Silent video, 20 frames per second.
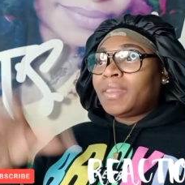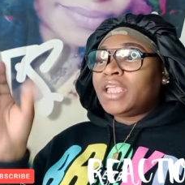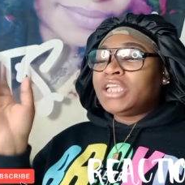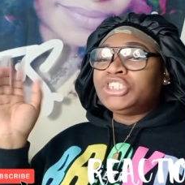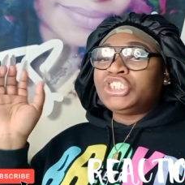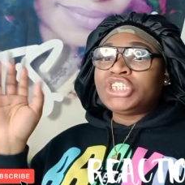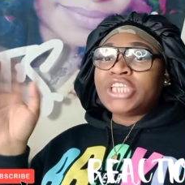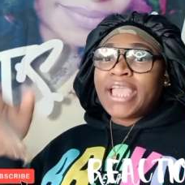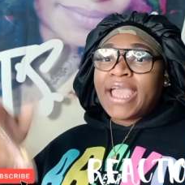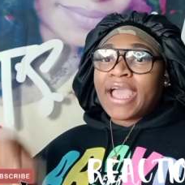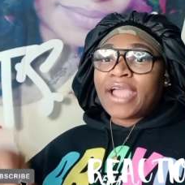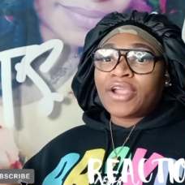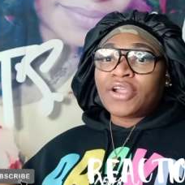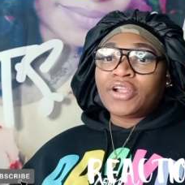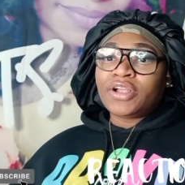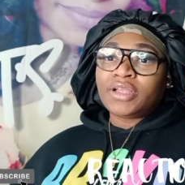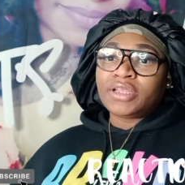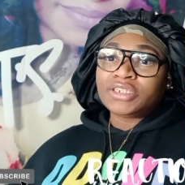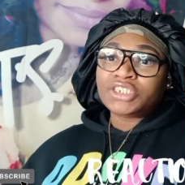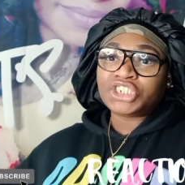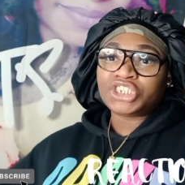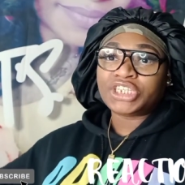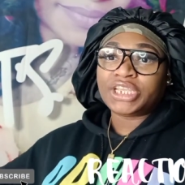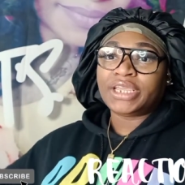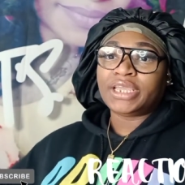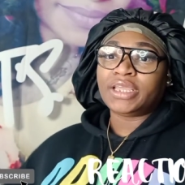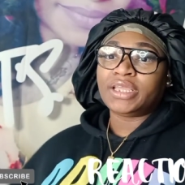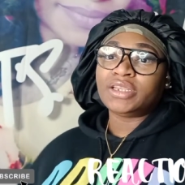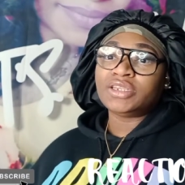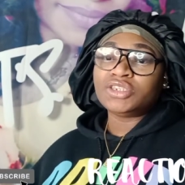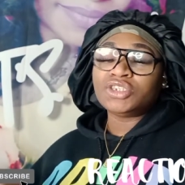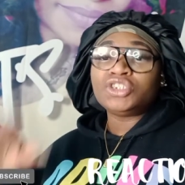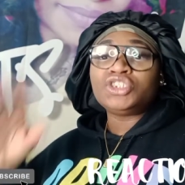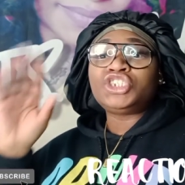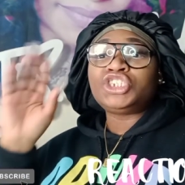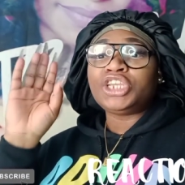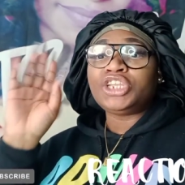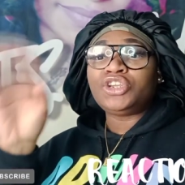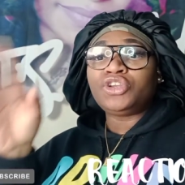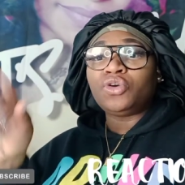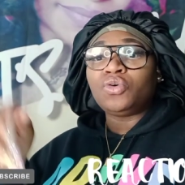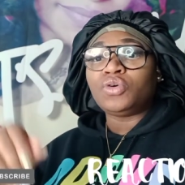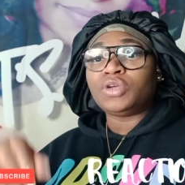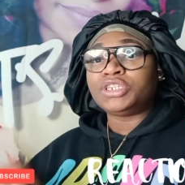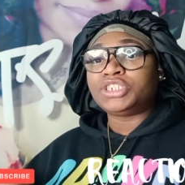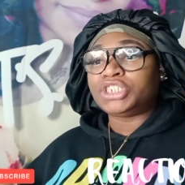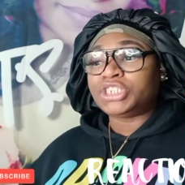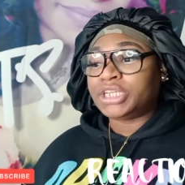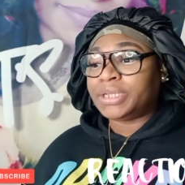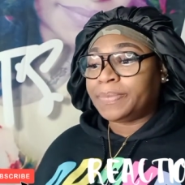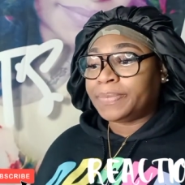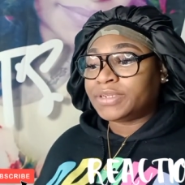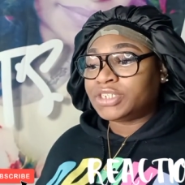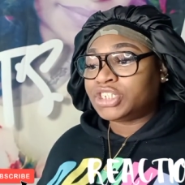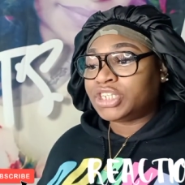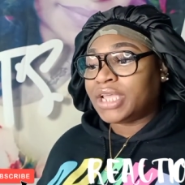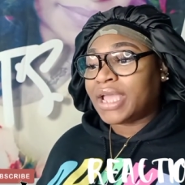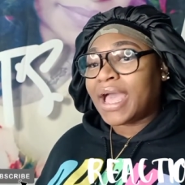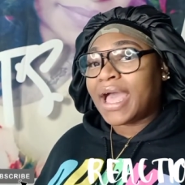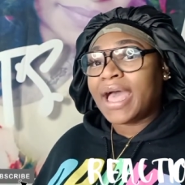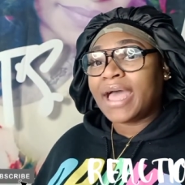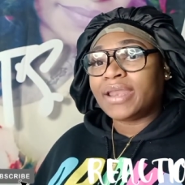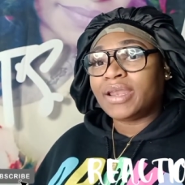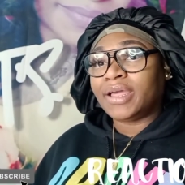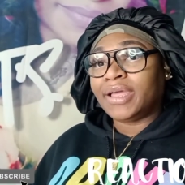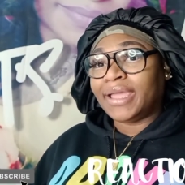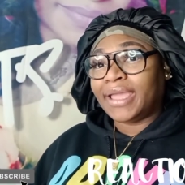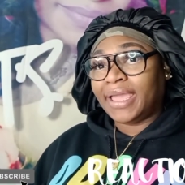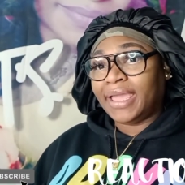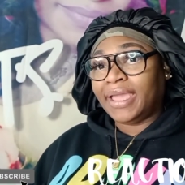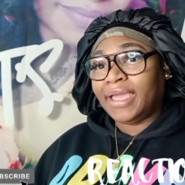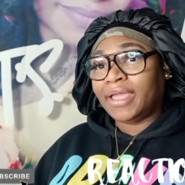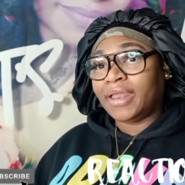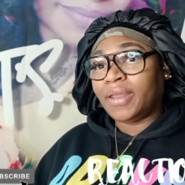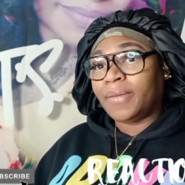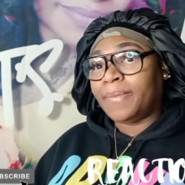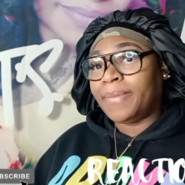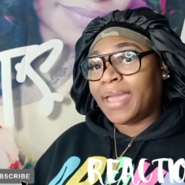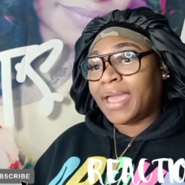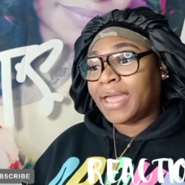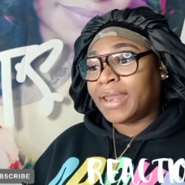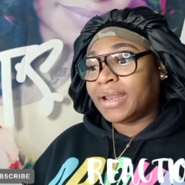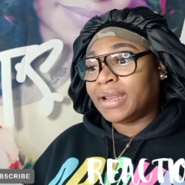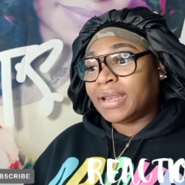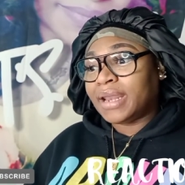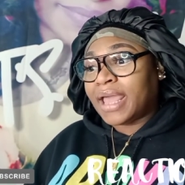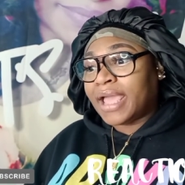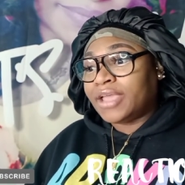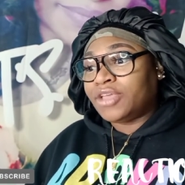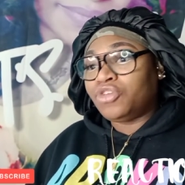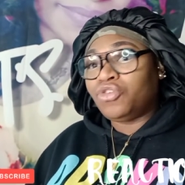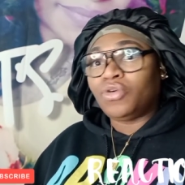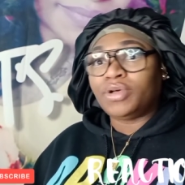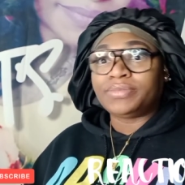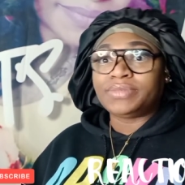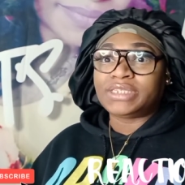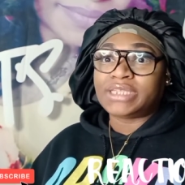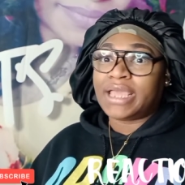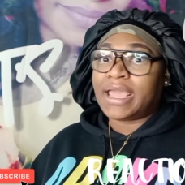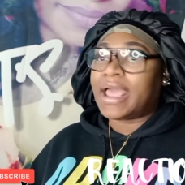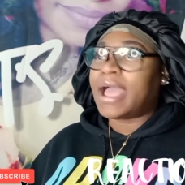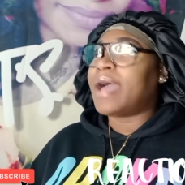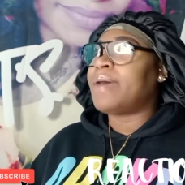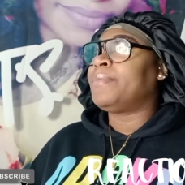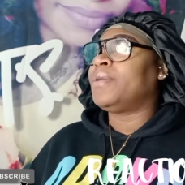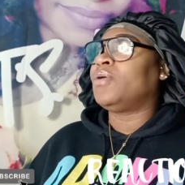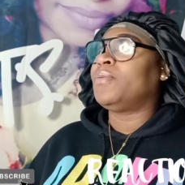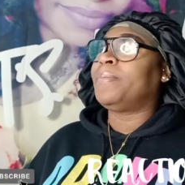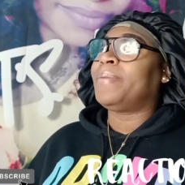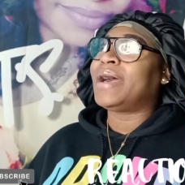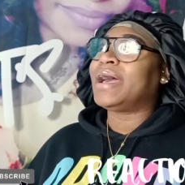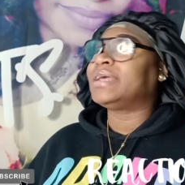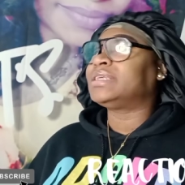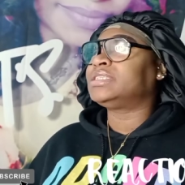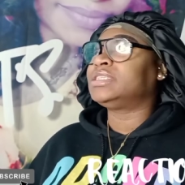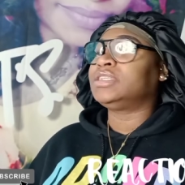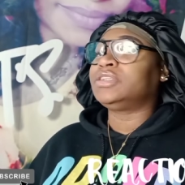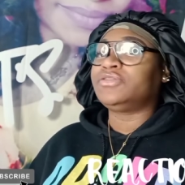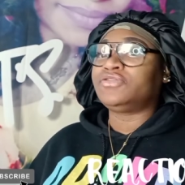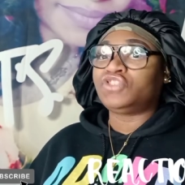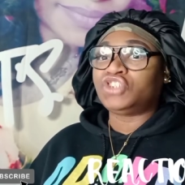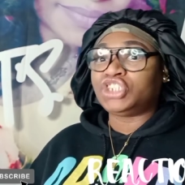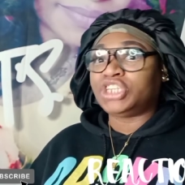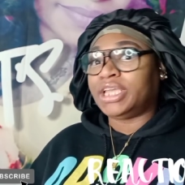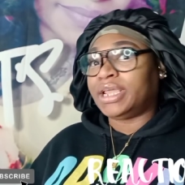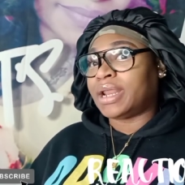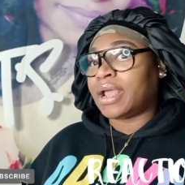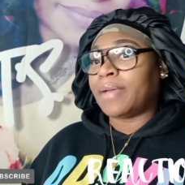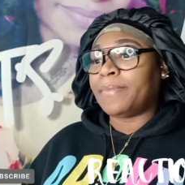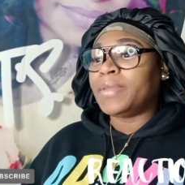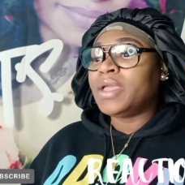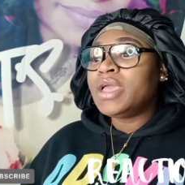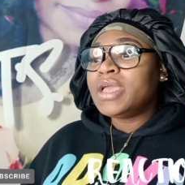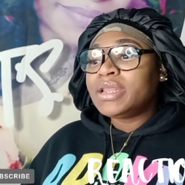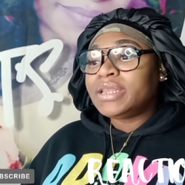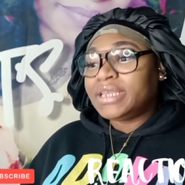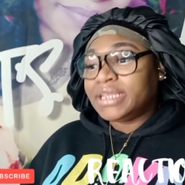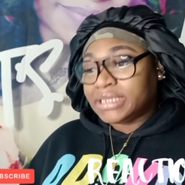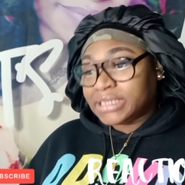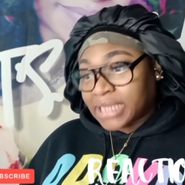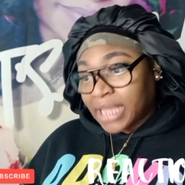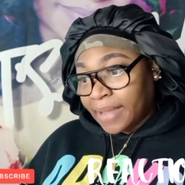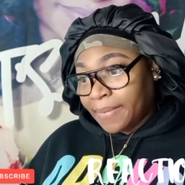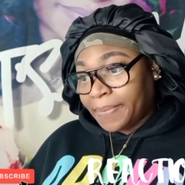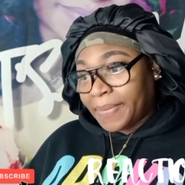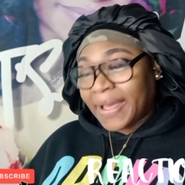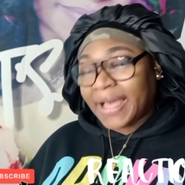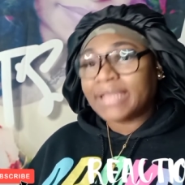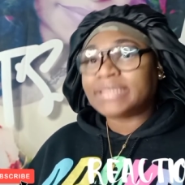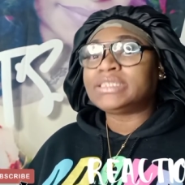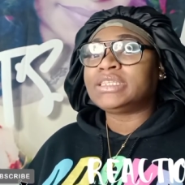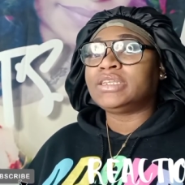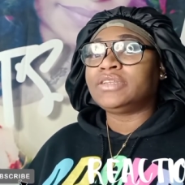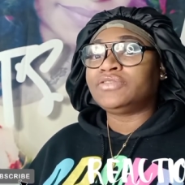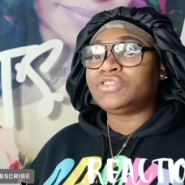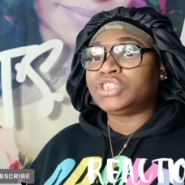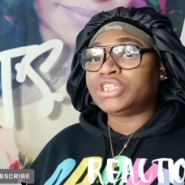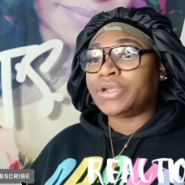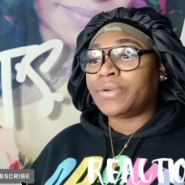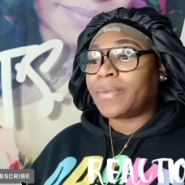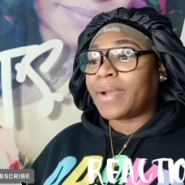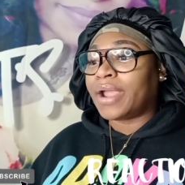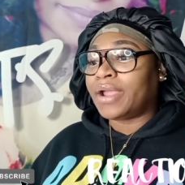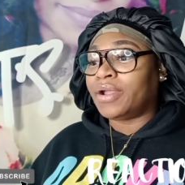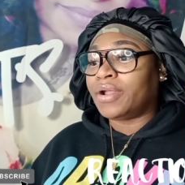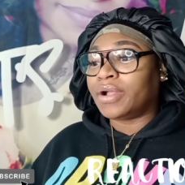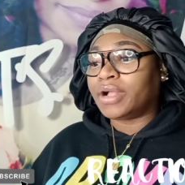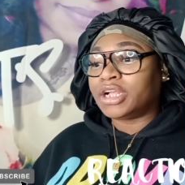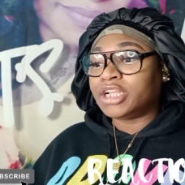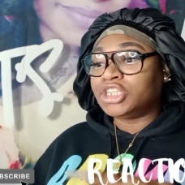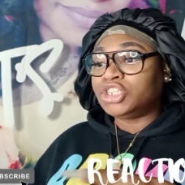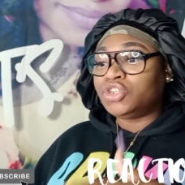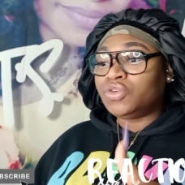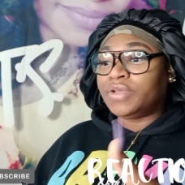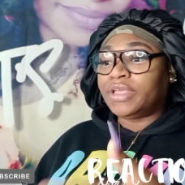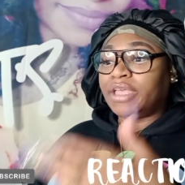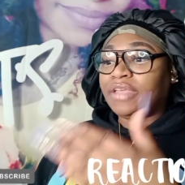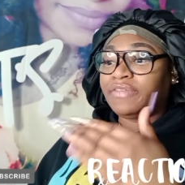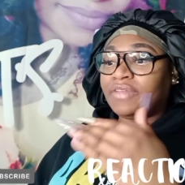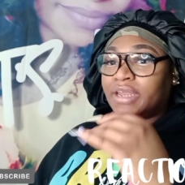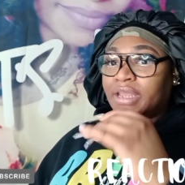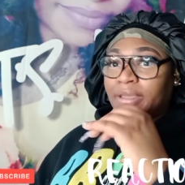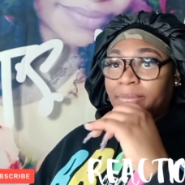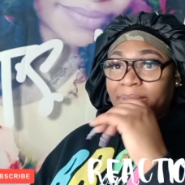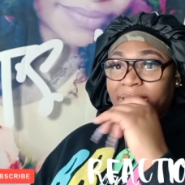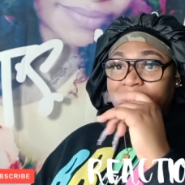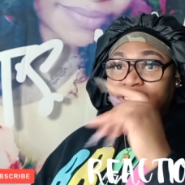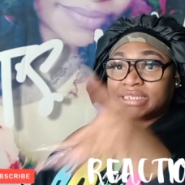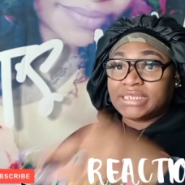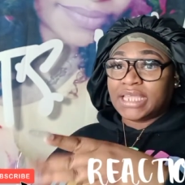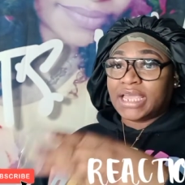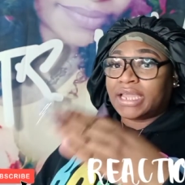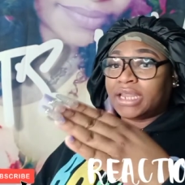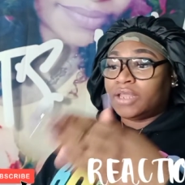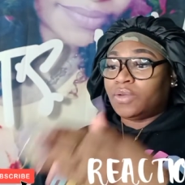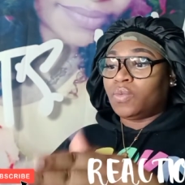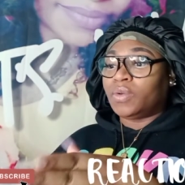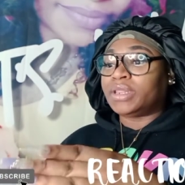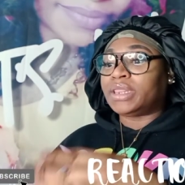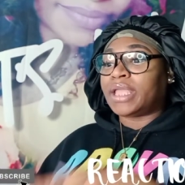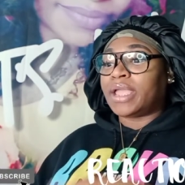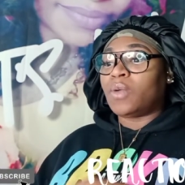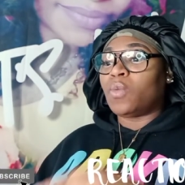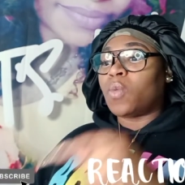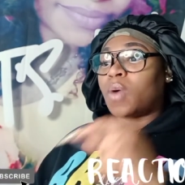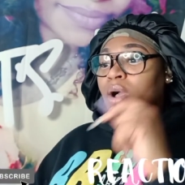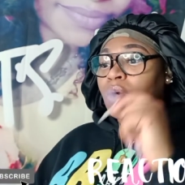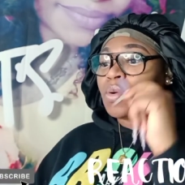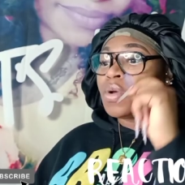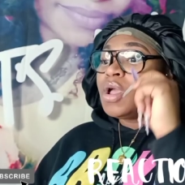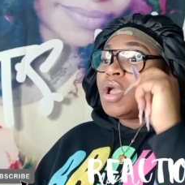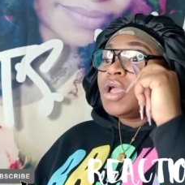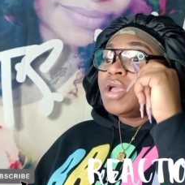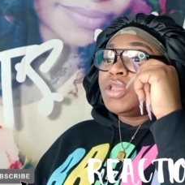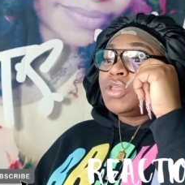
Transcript: she out here shit she doing shit, but she hiding her hand about it. Like, you know what I'm saying? I'm on positive shit. I'm this ain't positive shit right here, cause you giving them exactly what they want.